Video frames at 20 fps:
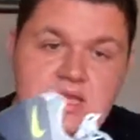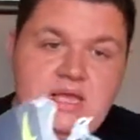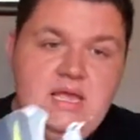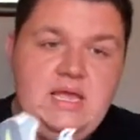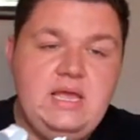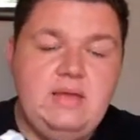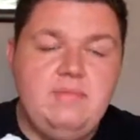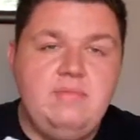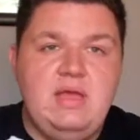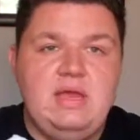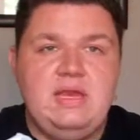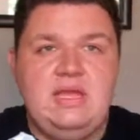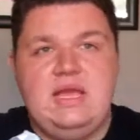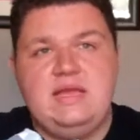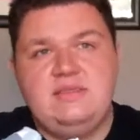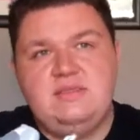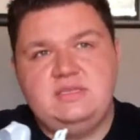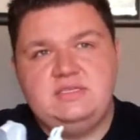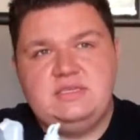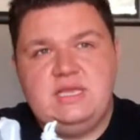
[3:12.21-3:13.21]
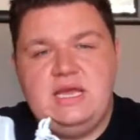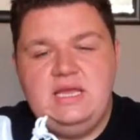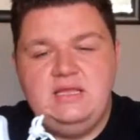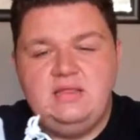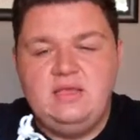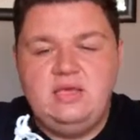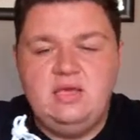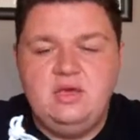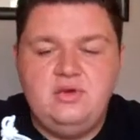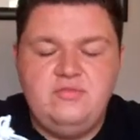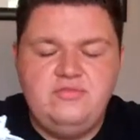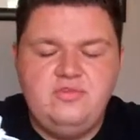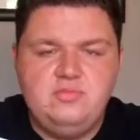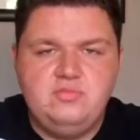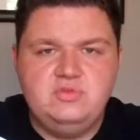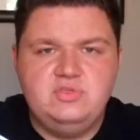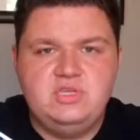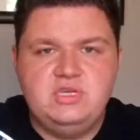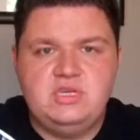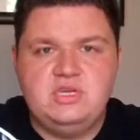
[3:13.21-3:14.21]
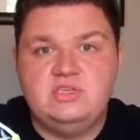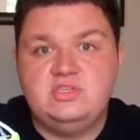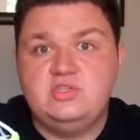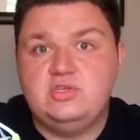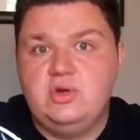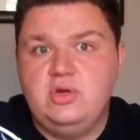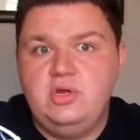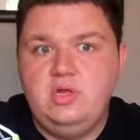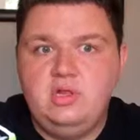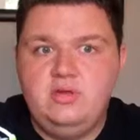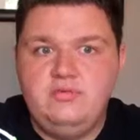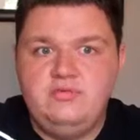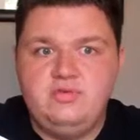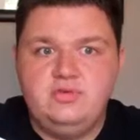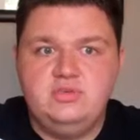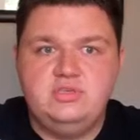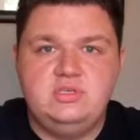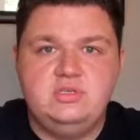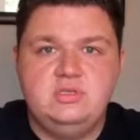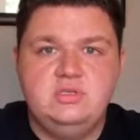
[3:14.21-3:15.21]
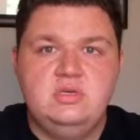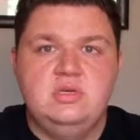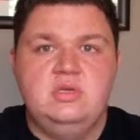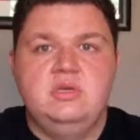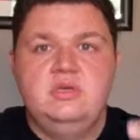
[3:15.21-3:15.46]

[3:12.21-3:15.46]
and he had this idea of almost like a soil erosion,